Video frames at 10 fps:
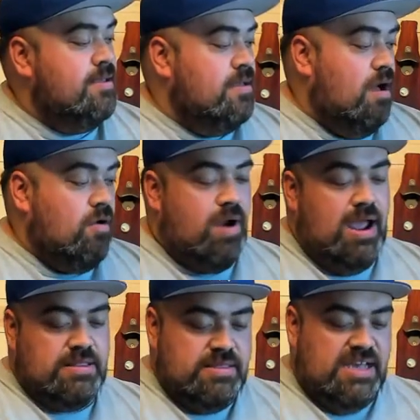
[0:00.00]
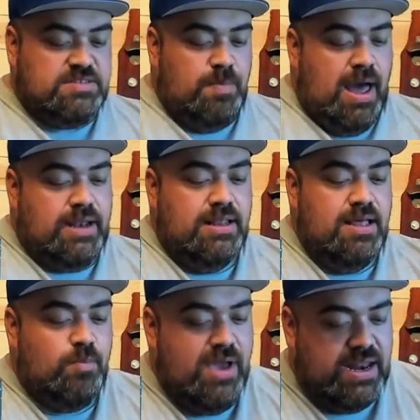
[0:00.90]
all right, next bottle
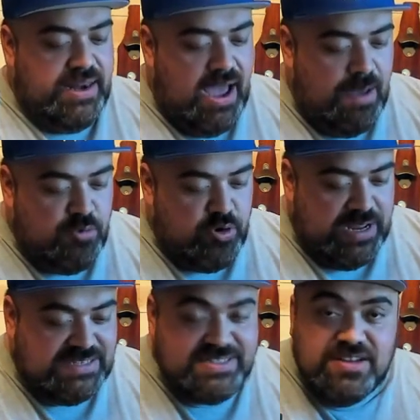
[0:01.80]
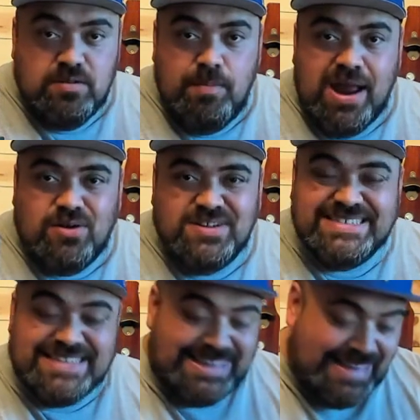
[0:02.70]
up, we got a Knob Creek Single Barrel
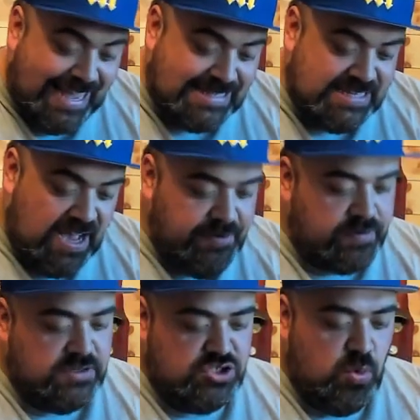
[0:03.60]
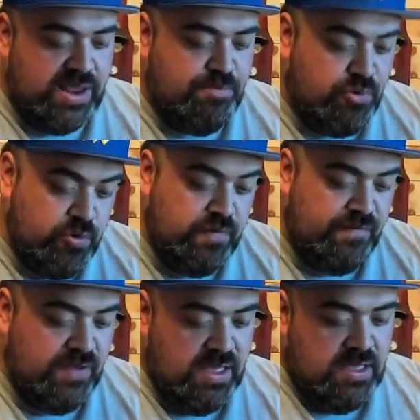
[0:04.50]
Select, 120 proof,
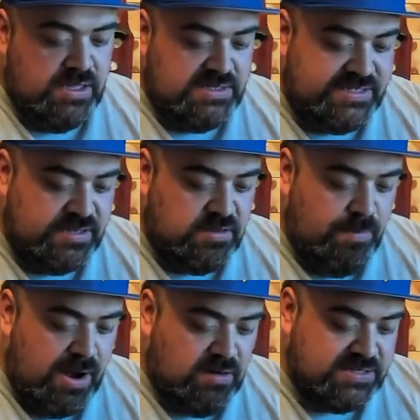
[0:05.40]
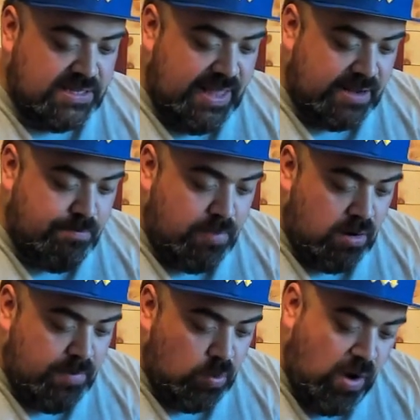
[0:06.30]
Single Barrel Select
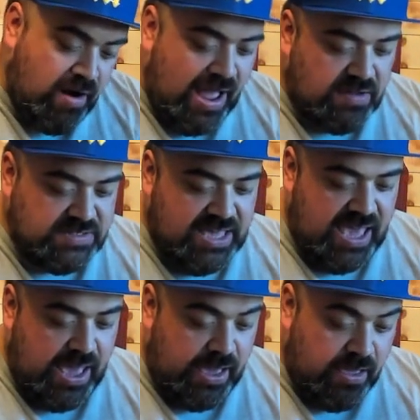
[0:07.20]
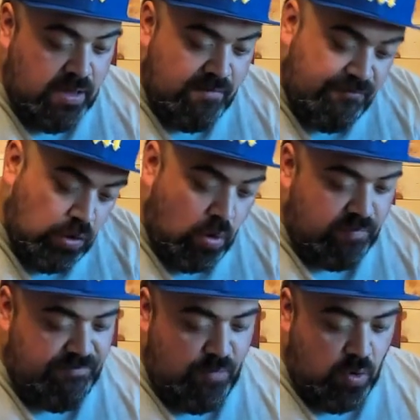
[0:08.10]
Bourbon, Warehouse K, Floor
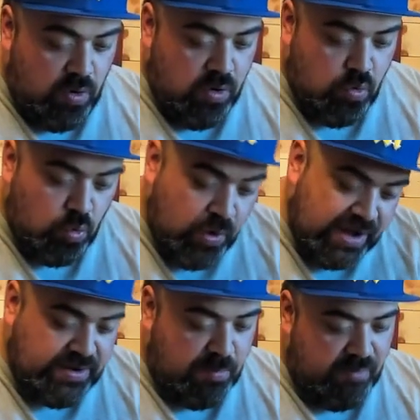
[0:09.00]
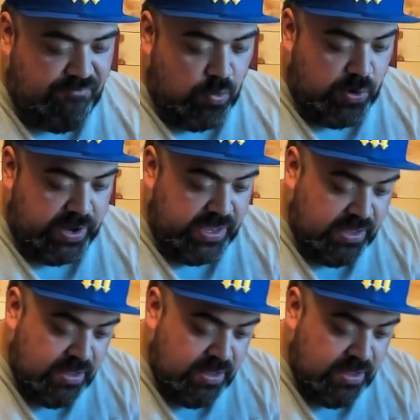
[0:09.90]
4, Rick number 40,